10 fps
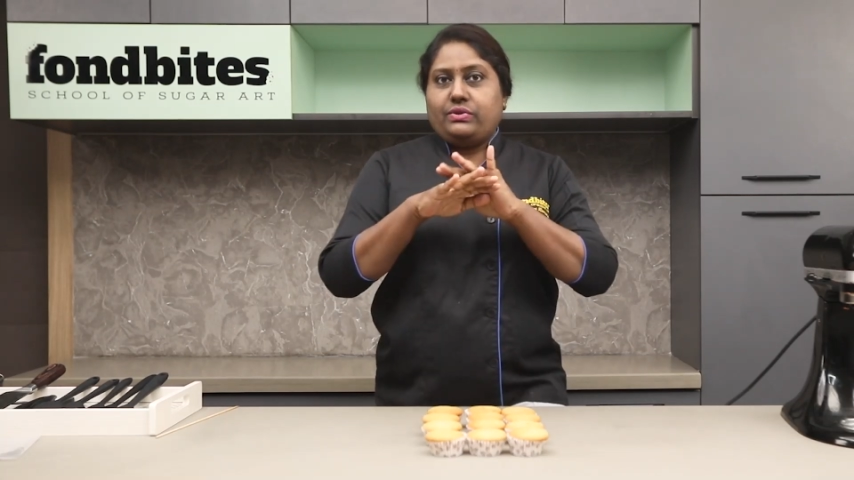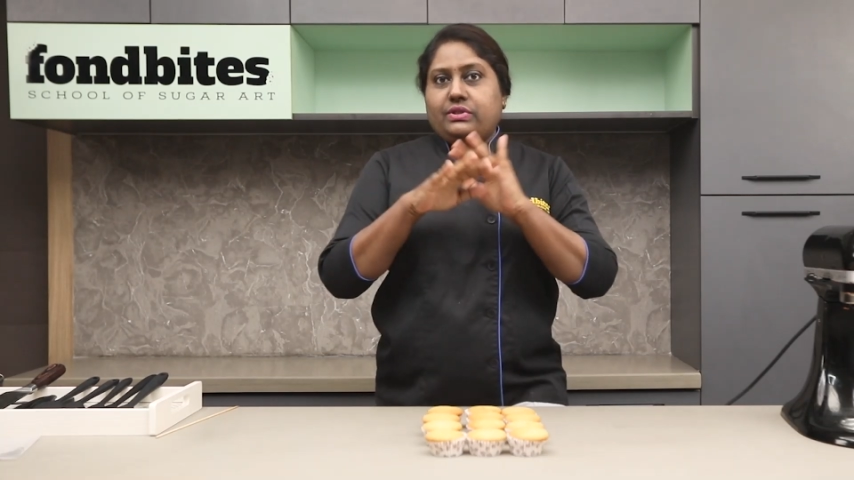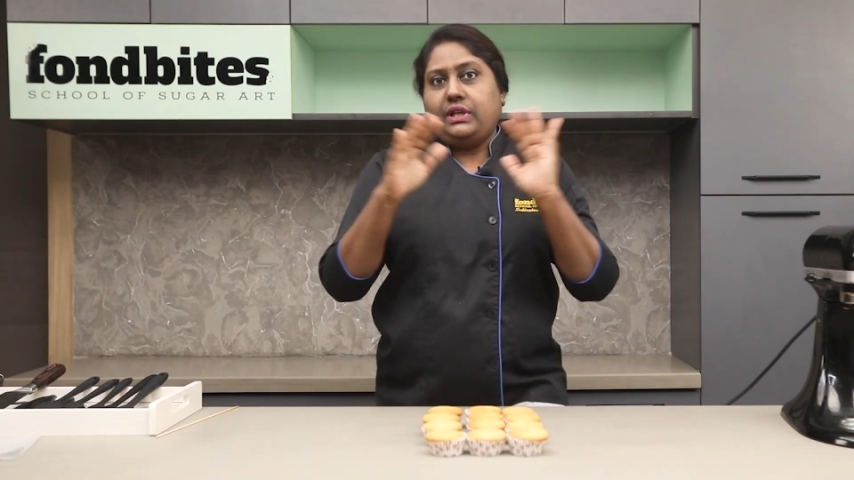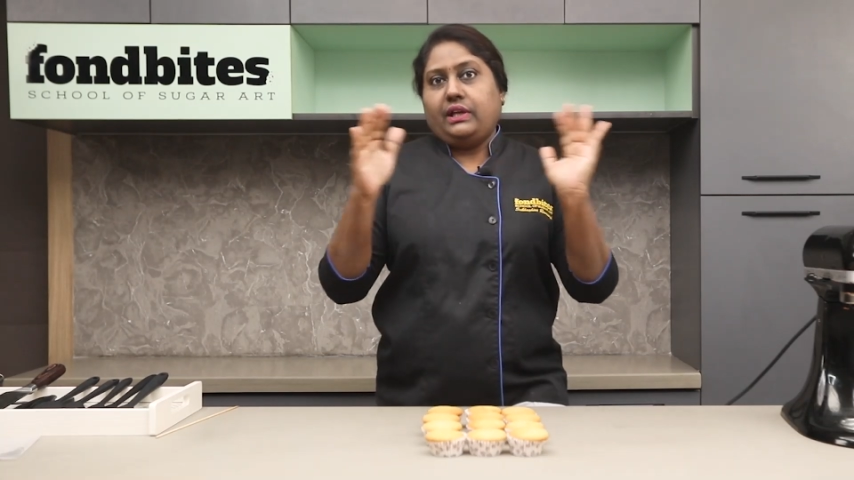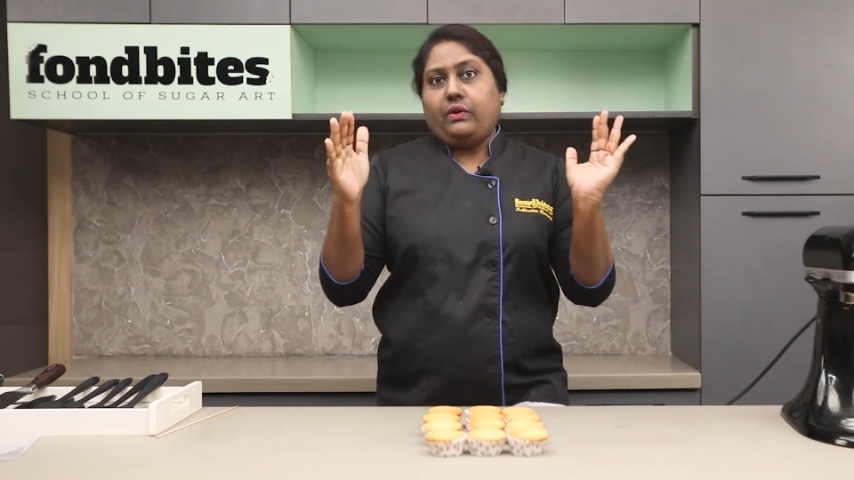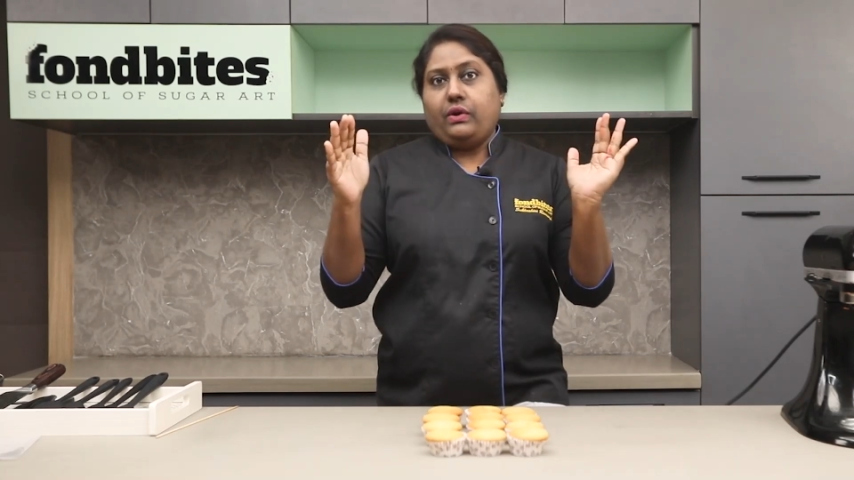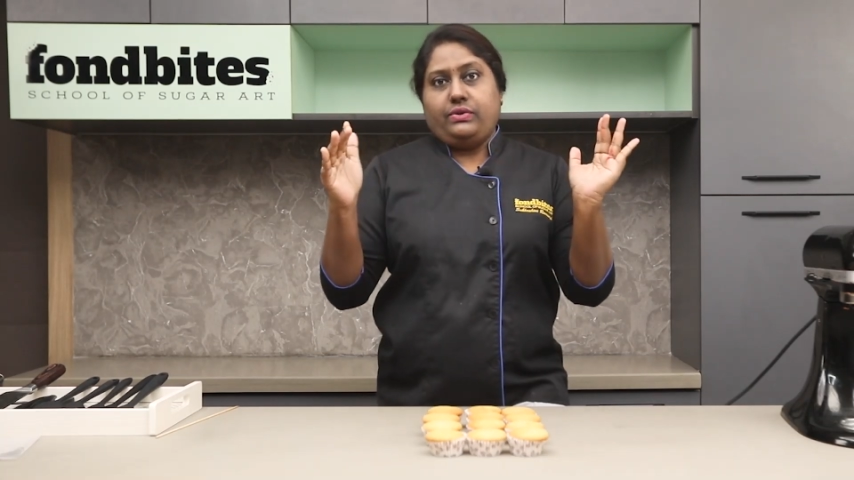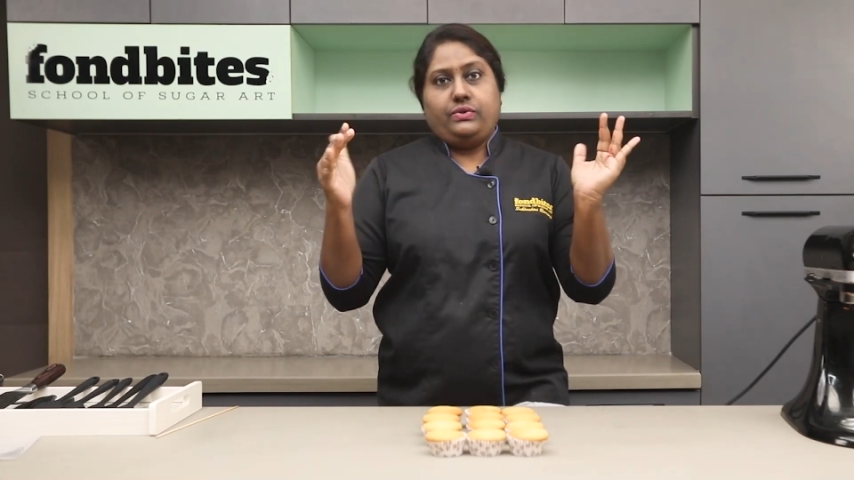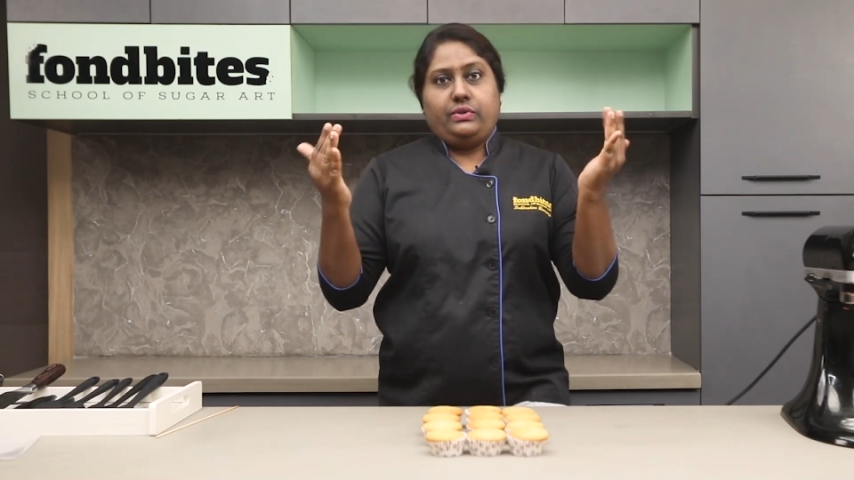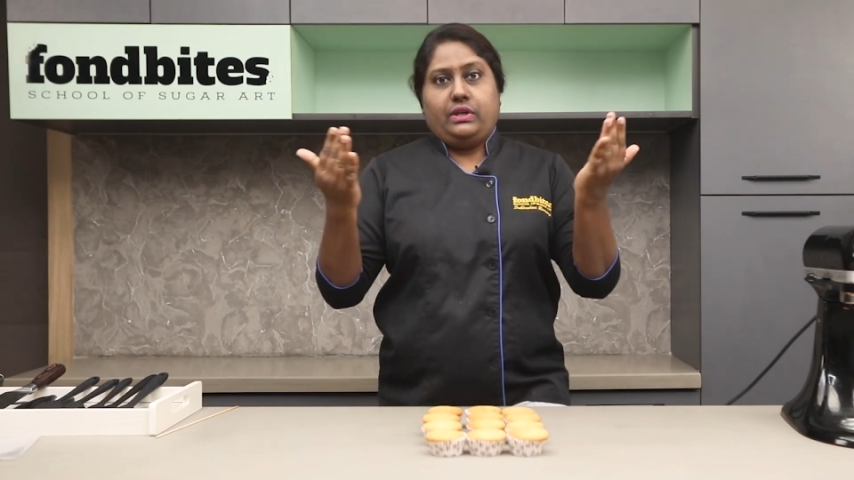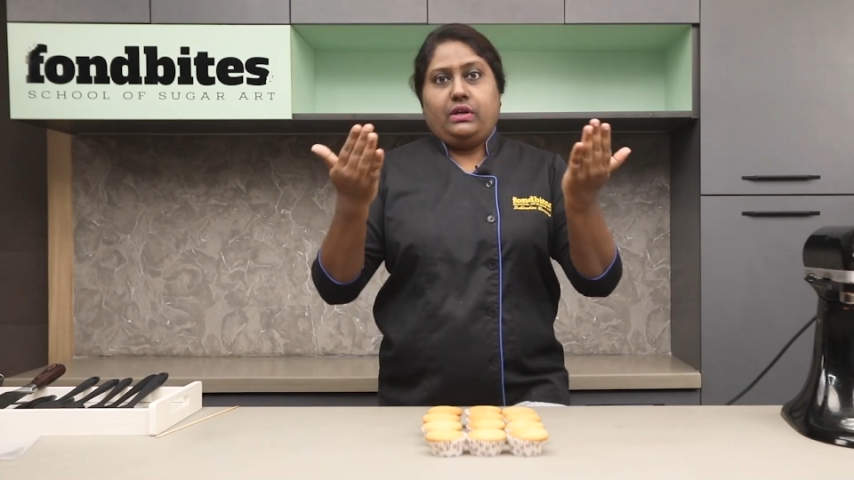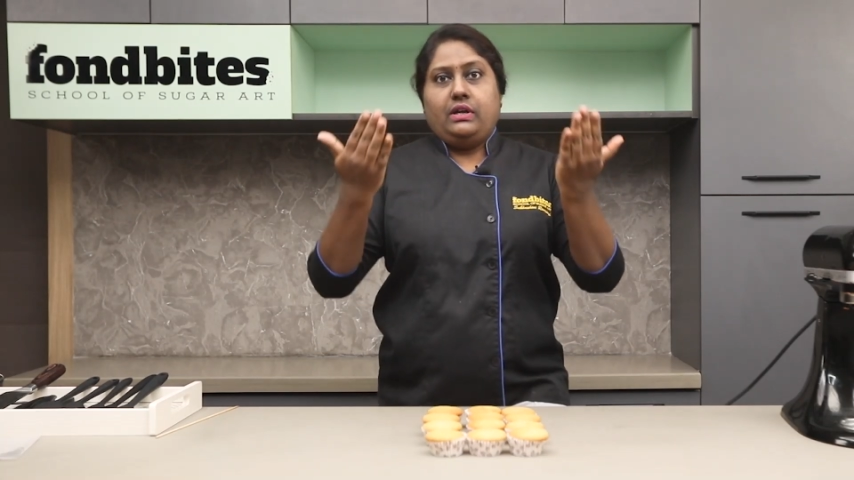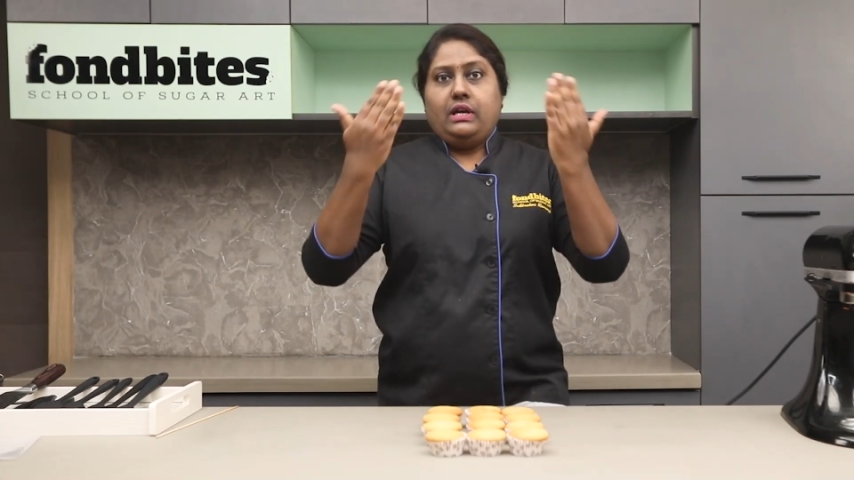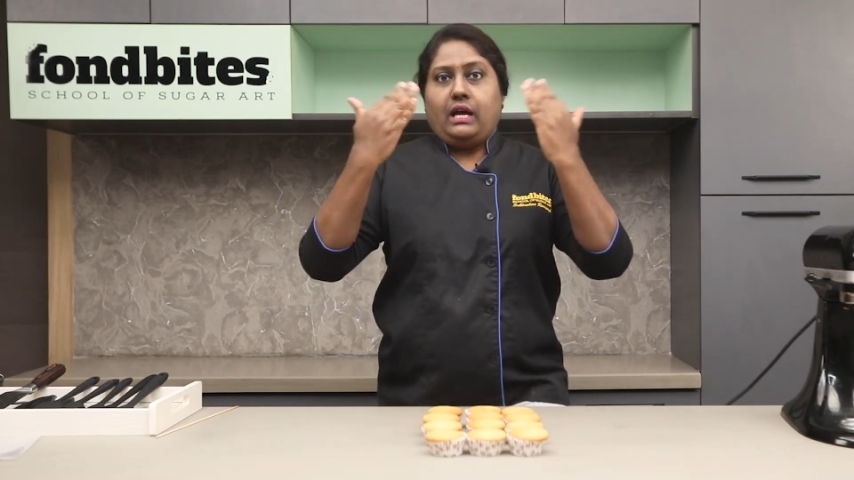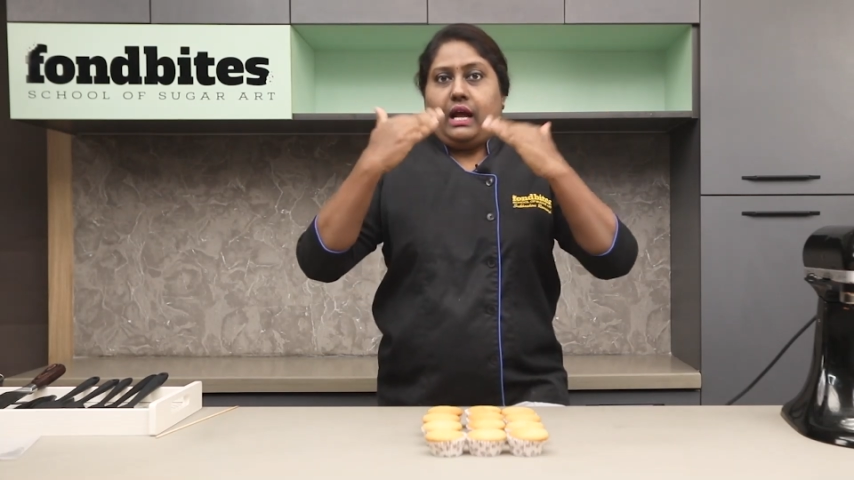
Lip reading: to stick on to the